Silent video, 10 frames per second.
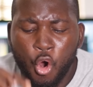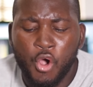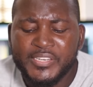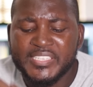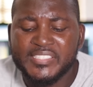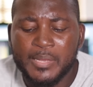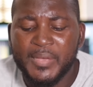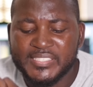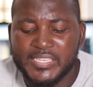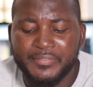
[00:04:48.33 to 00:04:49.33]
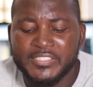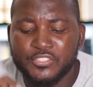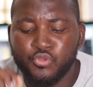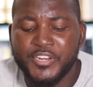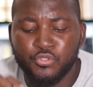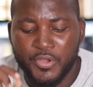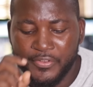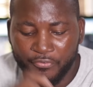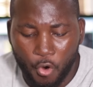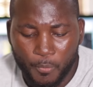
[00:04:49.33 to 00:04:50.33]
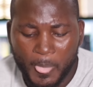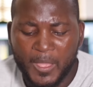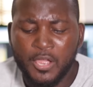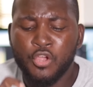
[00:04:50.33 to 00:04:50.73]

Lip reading: on December 7th, 2024.